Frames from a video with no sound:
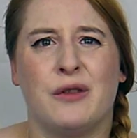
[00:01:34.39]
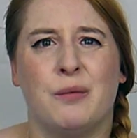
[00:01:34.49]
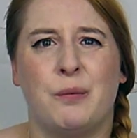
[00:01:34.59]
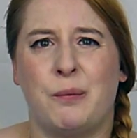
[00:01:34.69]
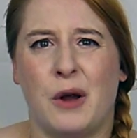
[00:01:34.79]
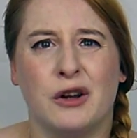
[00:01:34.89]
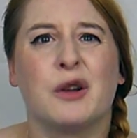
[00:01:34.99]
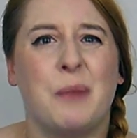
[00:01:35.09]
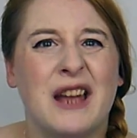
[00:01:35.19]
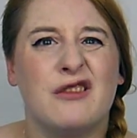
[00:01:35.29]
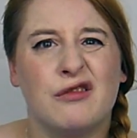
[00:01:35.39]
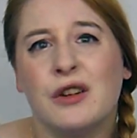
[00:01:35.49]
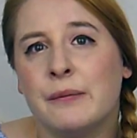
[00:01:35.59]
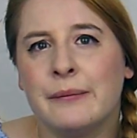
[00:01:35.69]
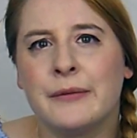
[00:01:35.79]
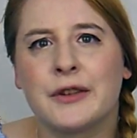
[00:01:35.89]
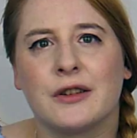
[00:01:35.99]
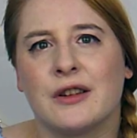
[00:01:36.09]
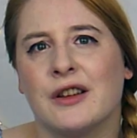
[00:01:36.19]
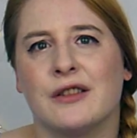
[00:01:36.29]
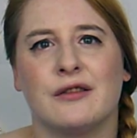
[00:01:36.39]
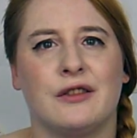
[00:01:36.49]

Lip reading: the bunk bed rooms that,